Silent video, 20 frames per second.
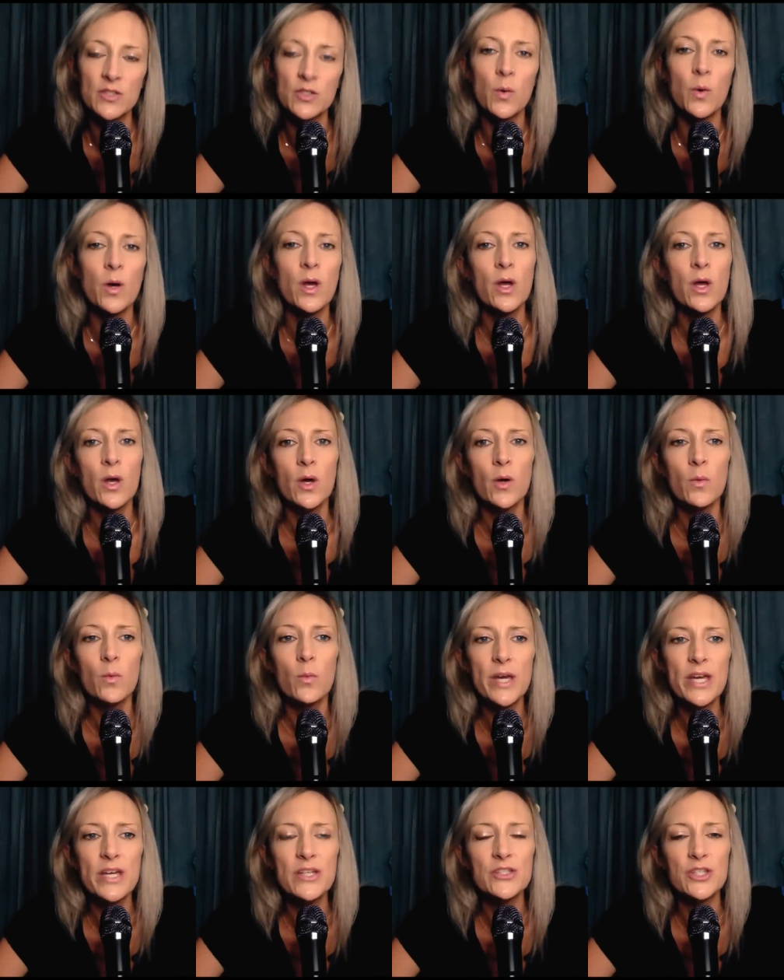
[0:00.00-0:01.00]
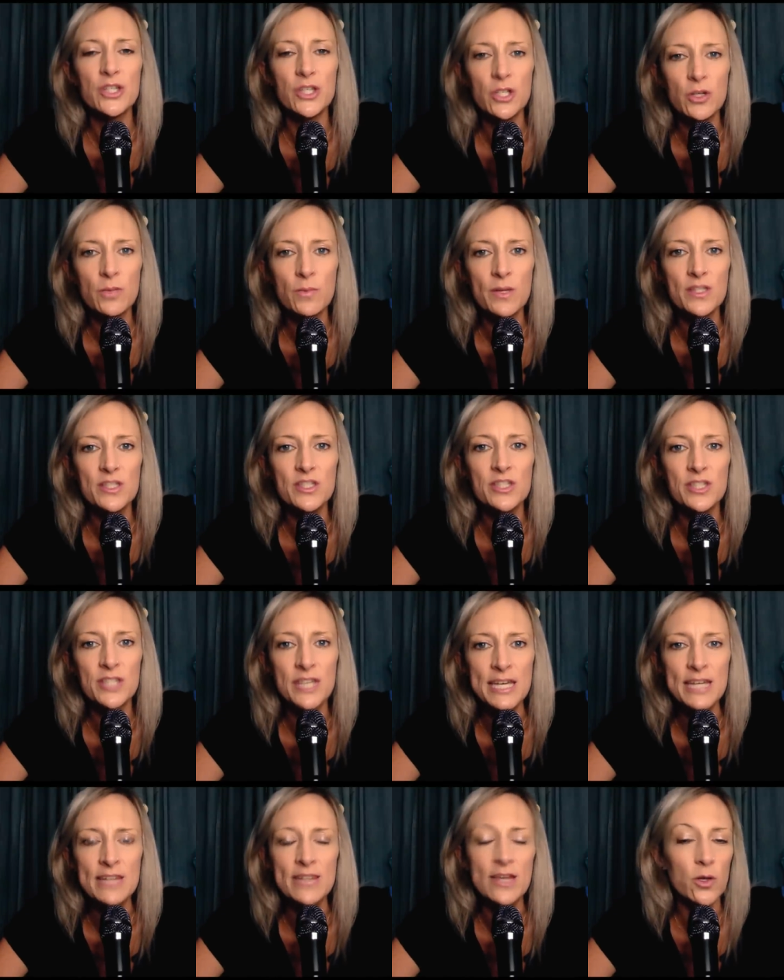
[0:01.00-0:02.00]
So we as humans
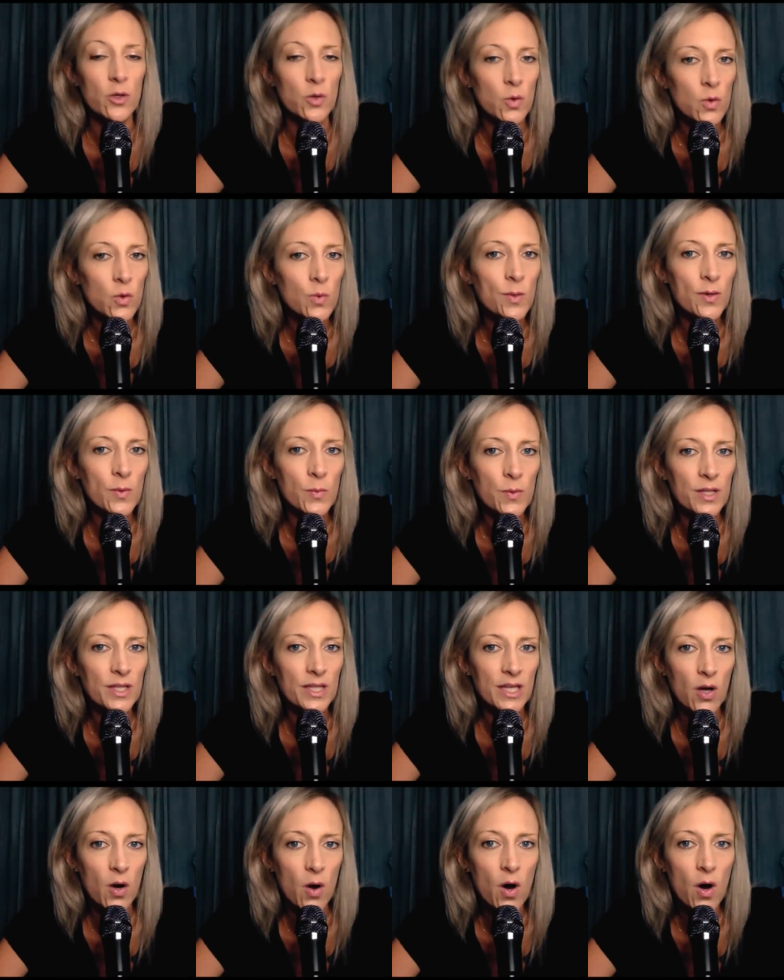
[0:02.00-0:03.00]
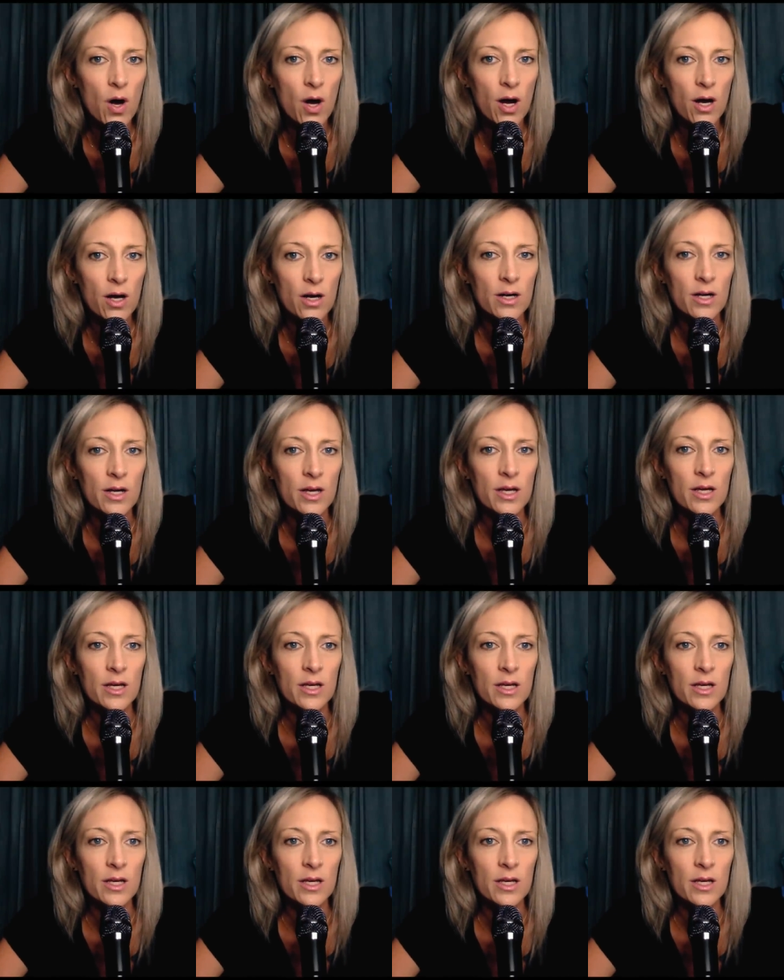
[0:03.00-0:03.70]
think that who we really are